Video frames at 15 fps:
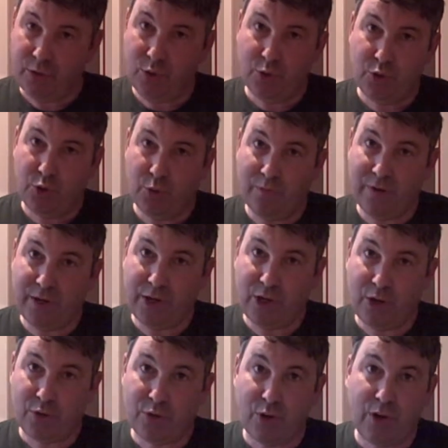YouTube
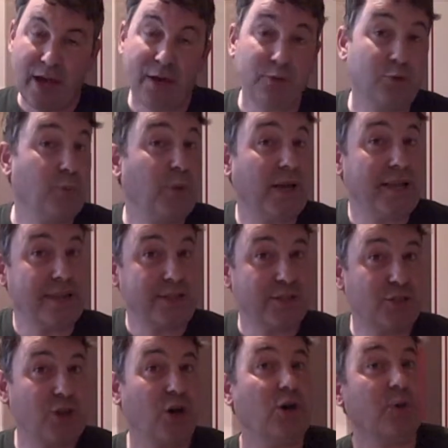videos on how to play this
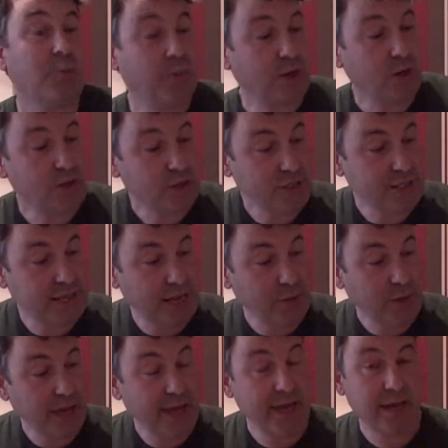song, because it's
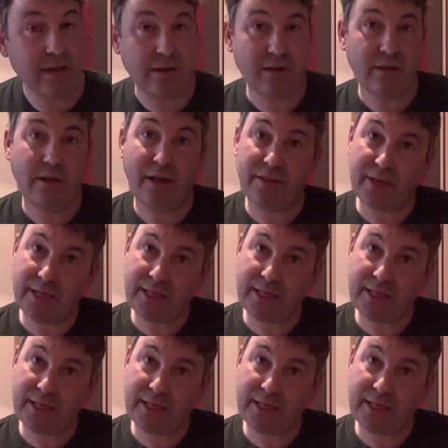down here on the